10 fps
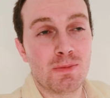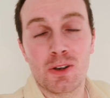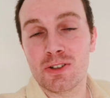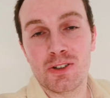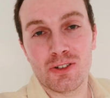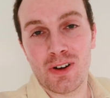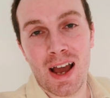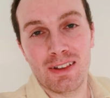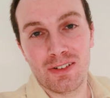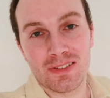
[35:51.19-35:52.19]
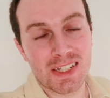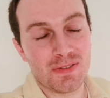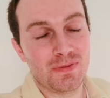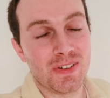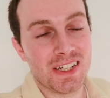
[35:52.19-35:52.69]
I'm not too sure how long
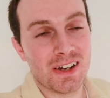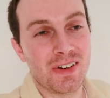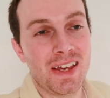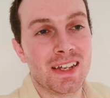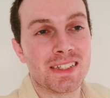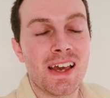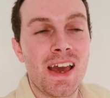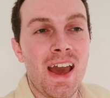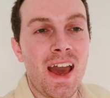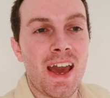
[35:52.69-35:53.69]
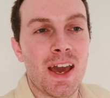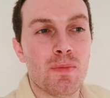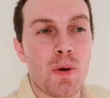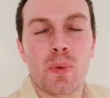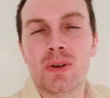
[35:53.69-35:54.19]
this video is,
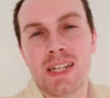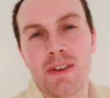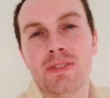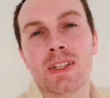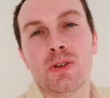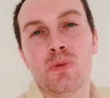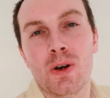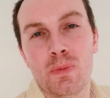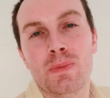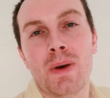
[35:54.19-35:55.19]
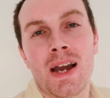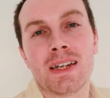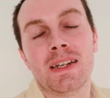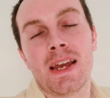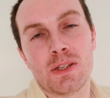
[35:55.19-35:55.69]
but definitely we'll be
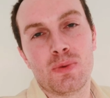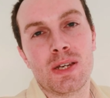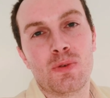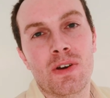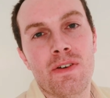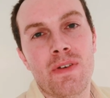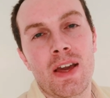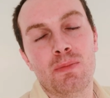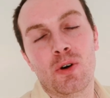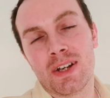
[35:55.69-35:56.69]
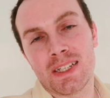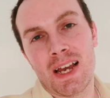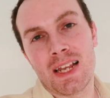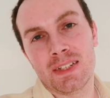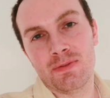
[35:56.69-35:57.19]
back next week with a more
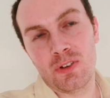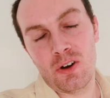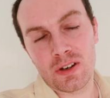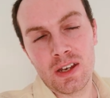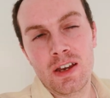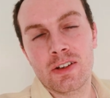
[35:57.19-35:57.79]
exciting vlog.